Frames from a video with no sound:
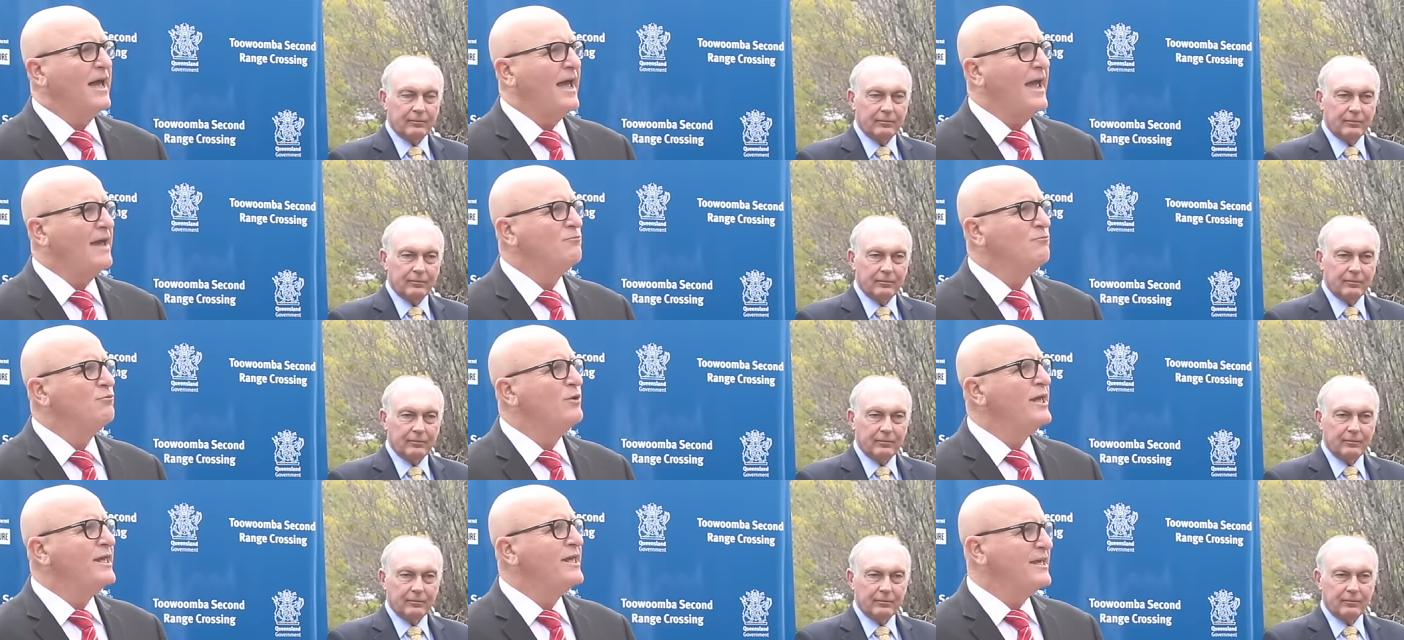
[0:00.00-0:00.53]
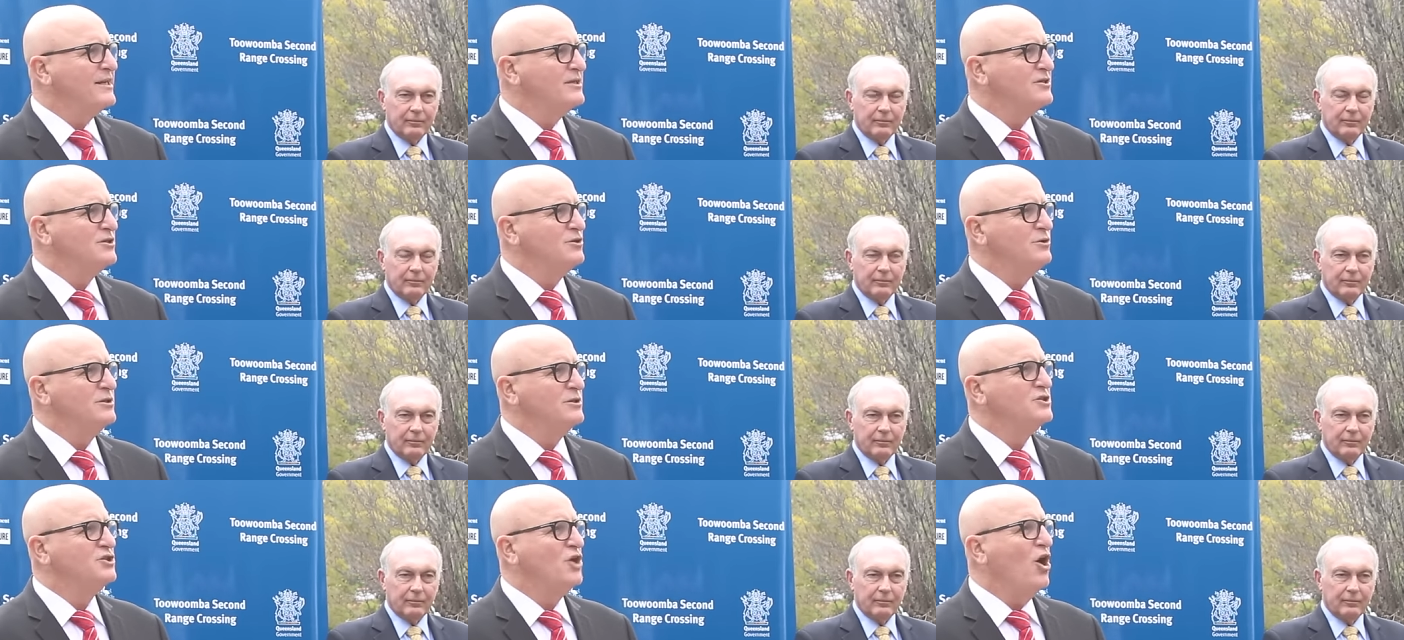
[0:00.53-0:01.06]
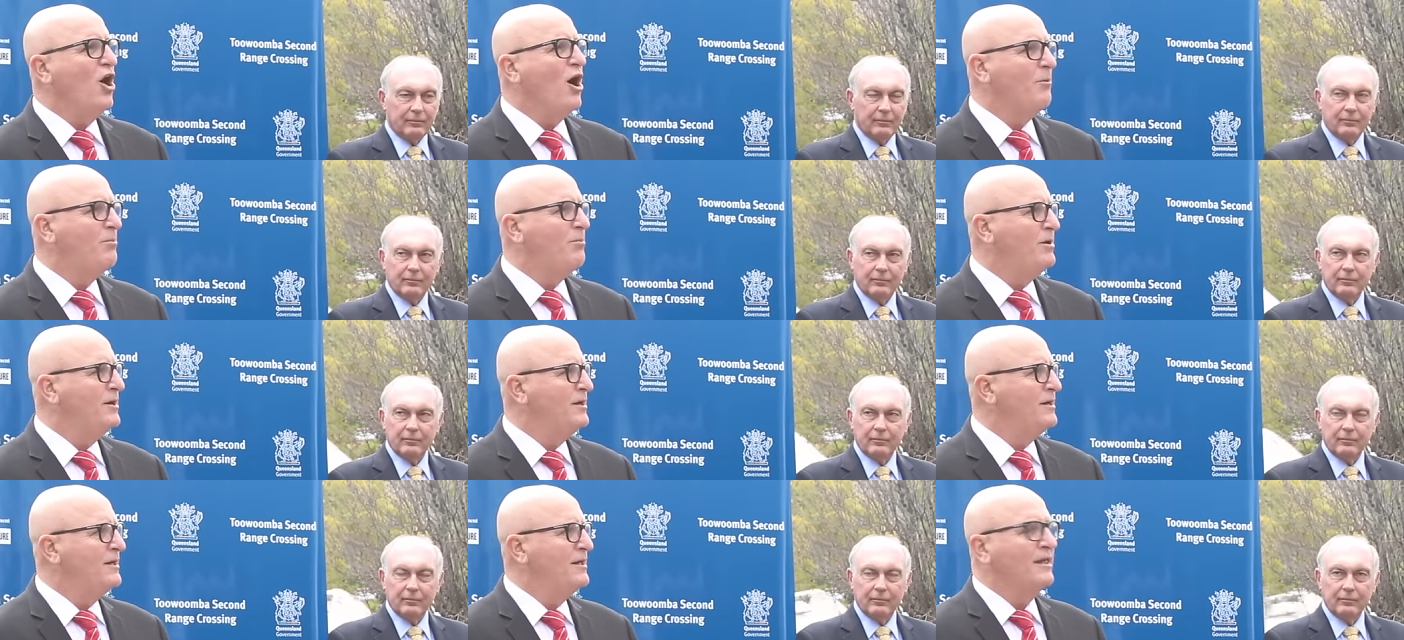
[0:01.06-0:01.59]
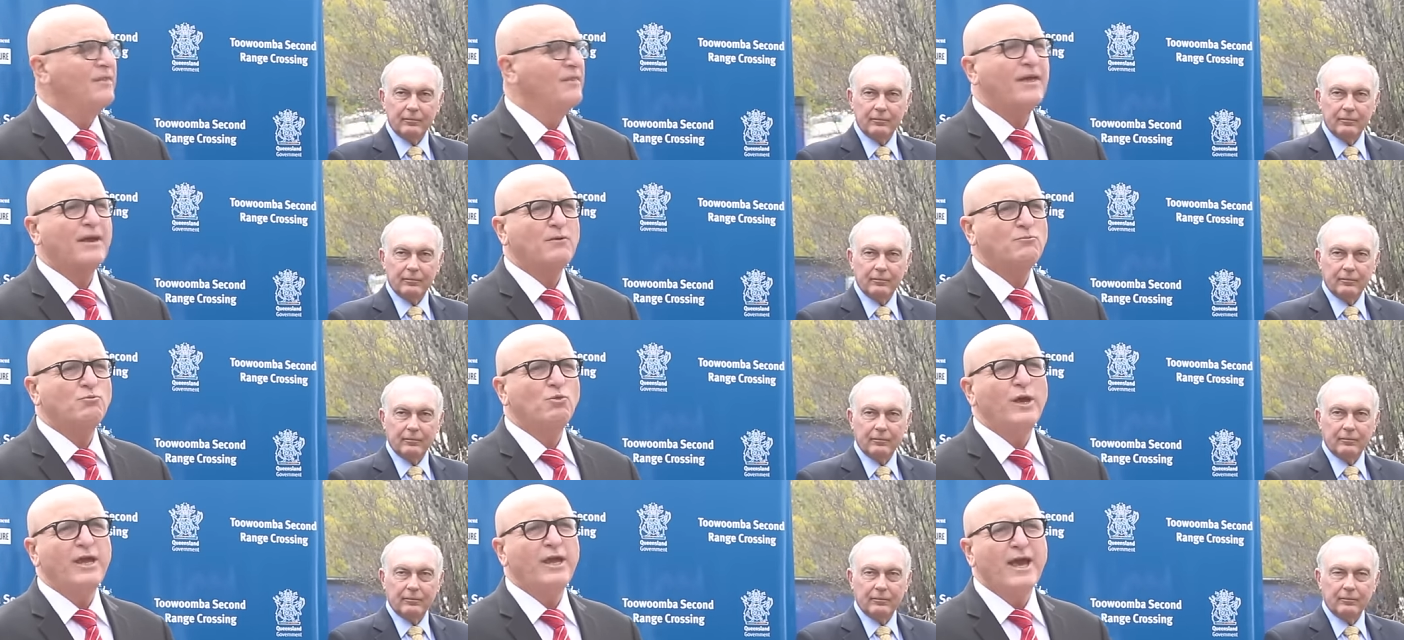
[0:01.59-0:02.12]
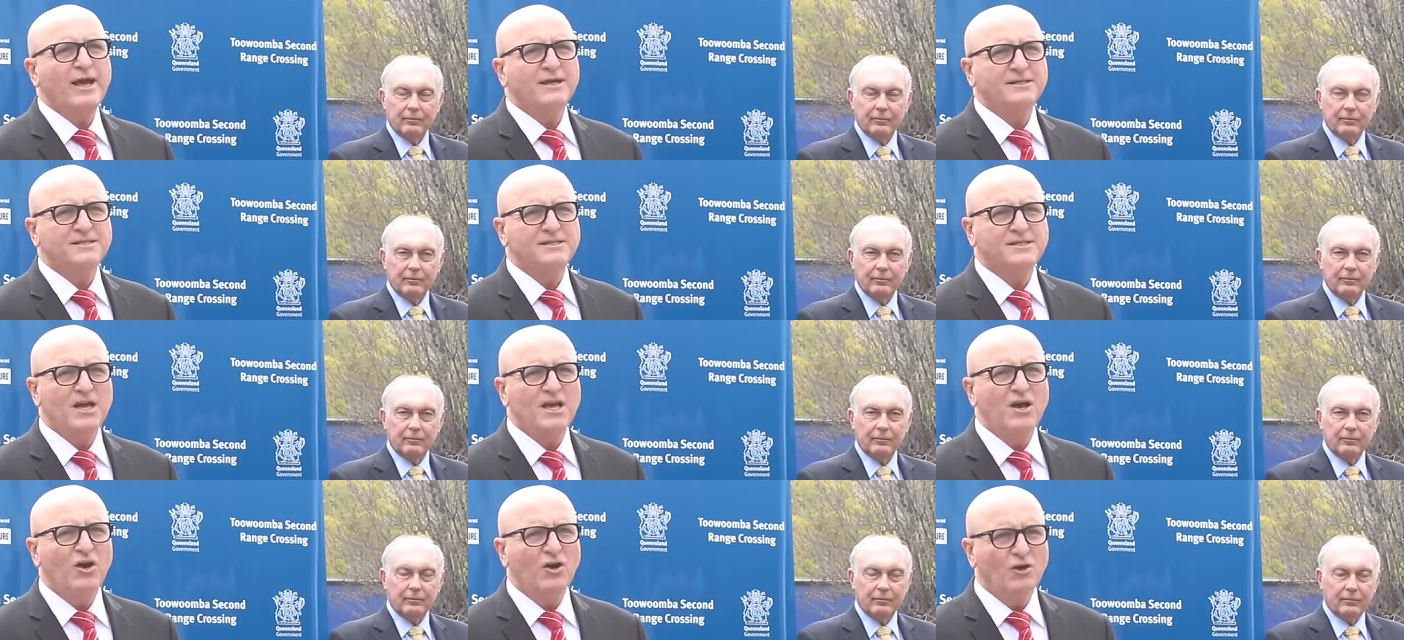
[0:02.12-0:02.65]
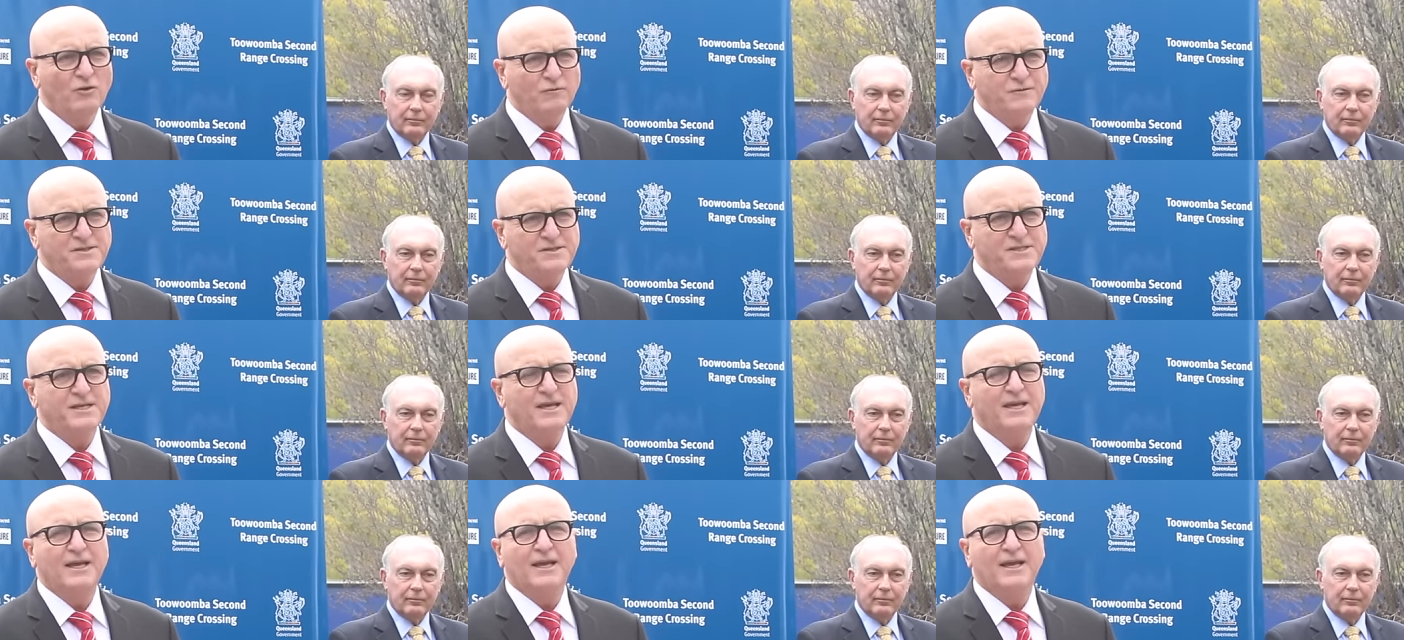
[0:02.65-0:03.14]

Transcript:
Speaker 1: and we can do a job that we ourselves